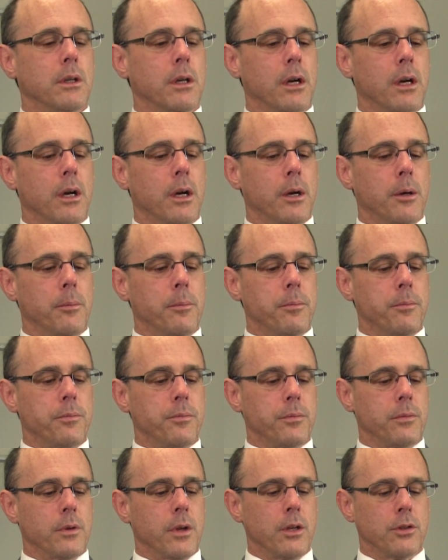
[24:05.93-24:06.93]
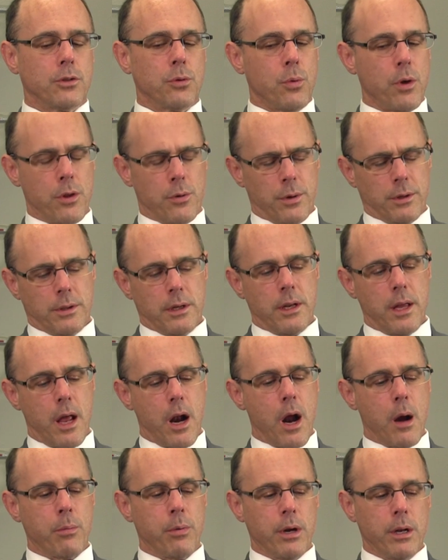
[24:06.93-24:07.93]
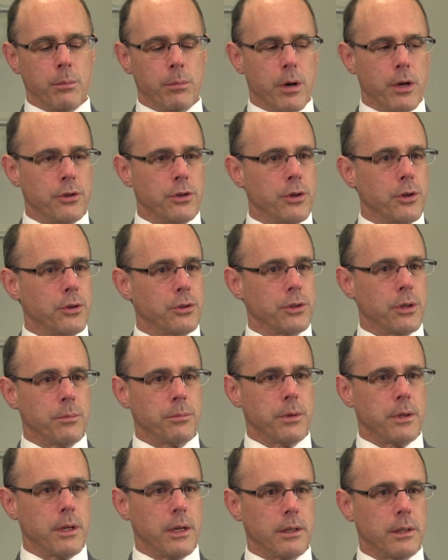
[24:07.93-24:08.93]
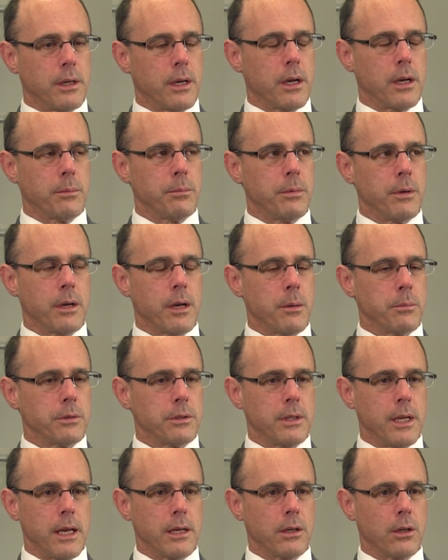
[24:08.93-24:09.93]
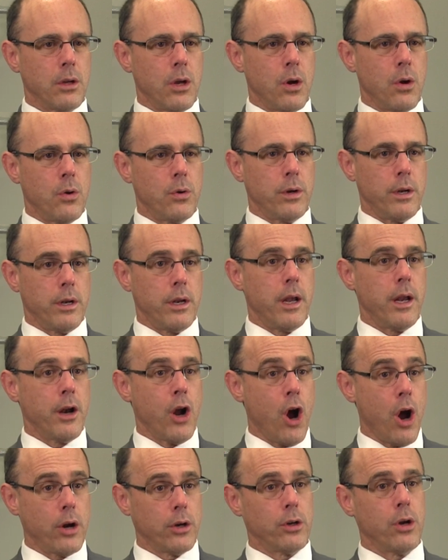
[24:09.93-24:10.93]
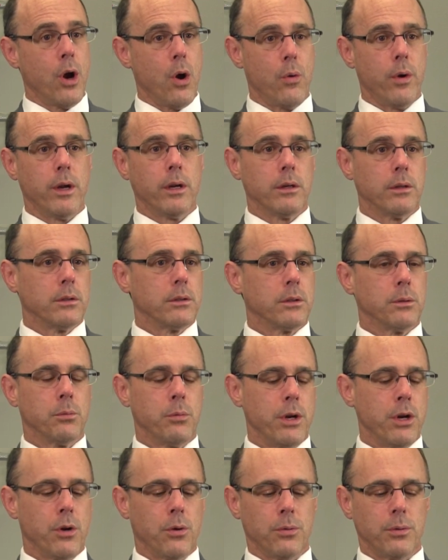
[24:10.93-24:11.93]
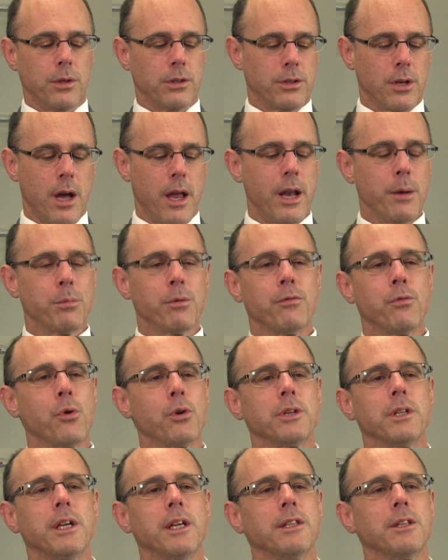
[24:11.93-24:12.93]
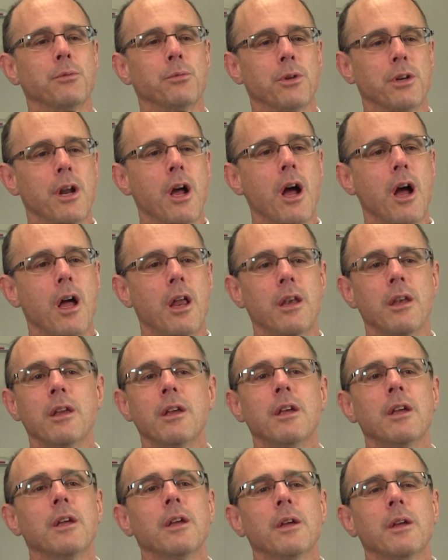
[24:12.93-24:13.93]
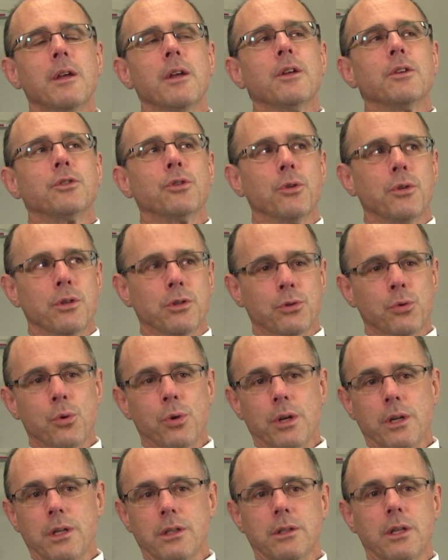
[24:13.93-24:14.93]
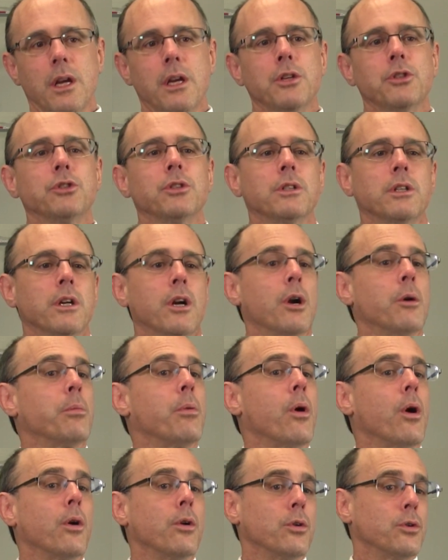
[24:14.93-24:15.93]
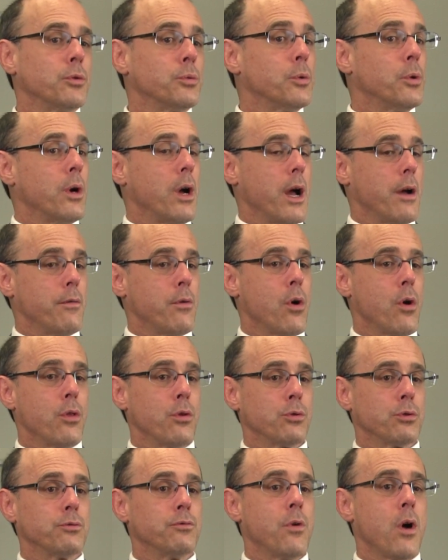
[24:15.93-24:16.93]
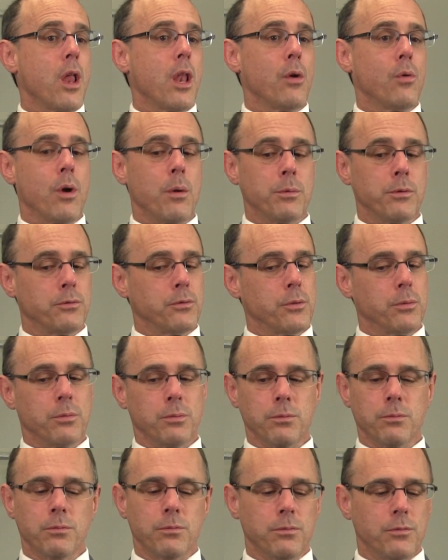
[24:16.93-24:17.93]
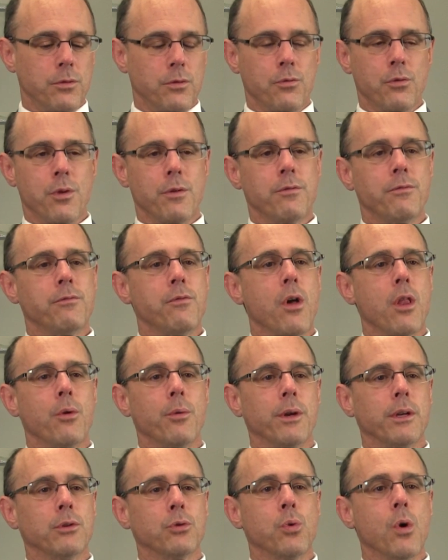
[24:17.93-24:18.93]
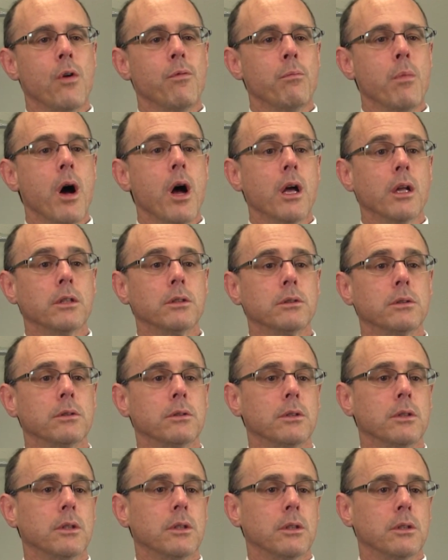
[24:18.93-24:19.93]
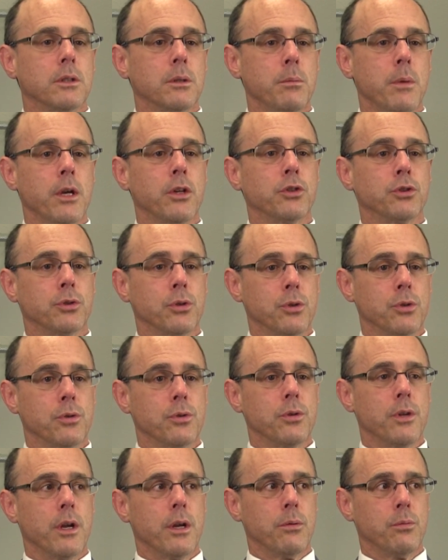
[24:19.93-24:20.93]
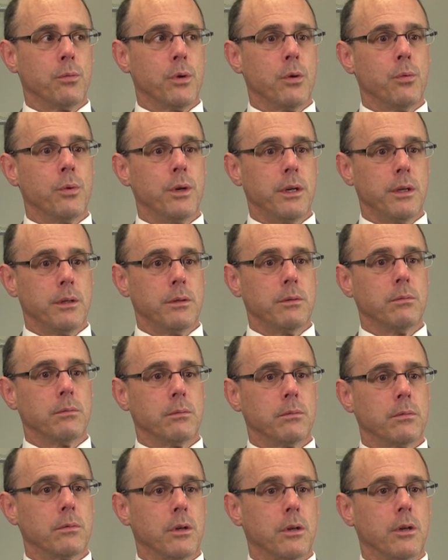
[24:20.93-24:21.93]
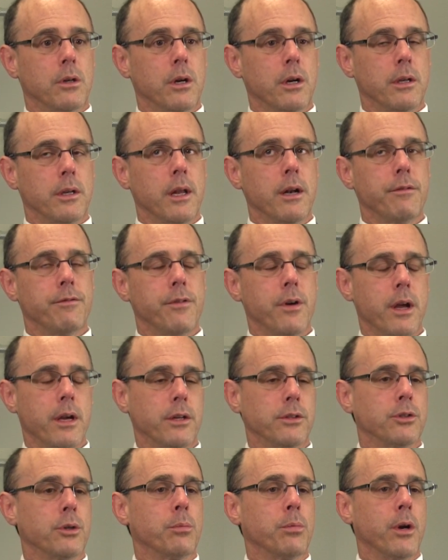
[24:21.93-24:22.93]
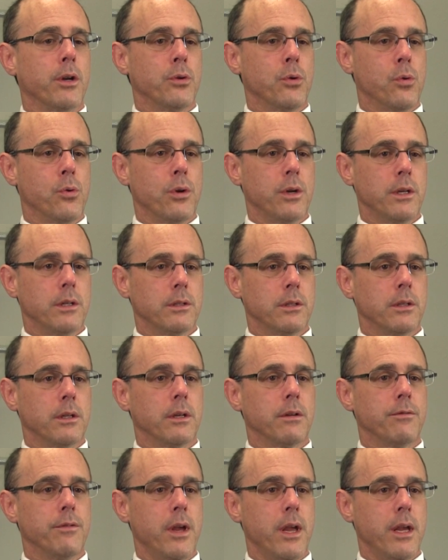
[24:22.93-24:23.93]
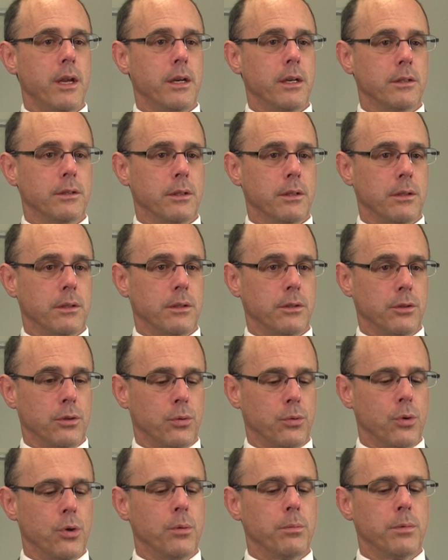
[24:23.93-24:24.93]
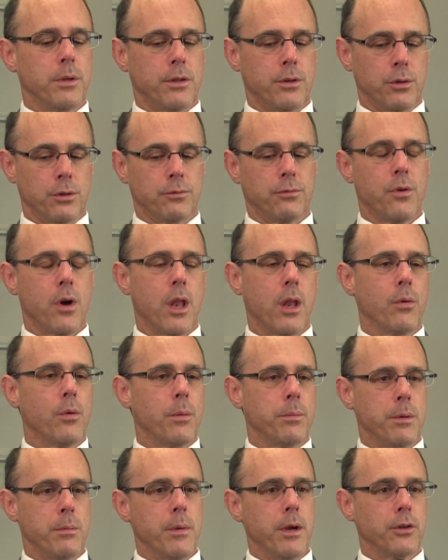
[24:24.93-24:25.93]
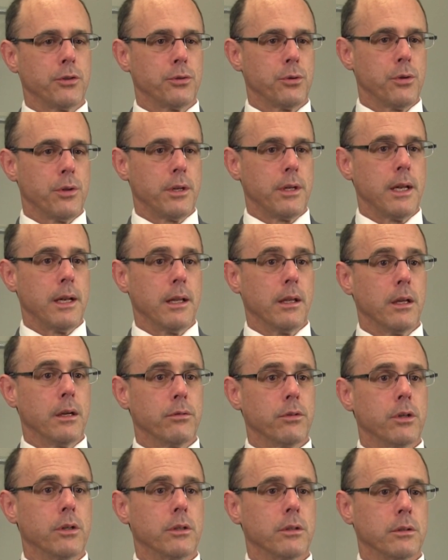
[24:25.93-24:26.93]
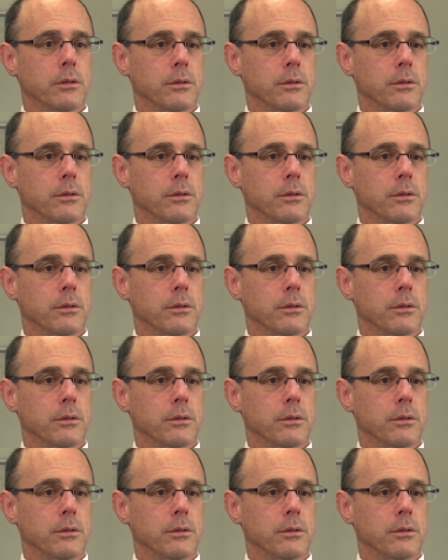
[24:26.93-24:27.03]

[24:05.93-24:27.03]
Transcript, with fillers: Um, and so whether it's in that operating budget or something that's become standalone and, and ongoing, and we don't it's not april 14th and we're done right so this organization and our partners will have all those follow-ups for for the following 12 months to make sure that what we are identifying as our priorities and conveying as a, as a group that there's follow-up to make sure that they deliver.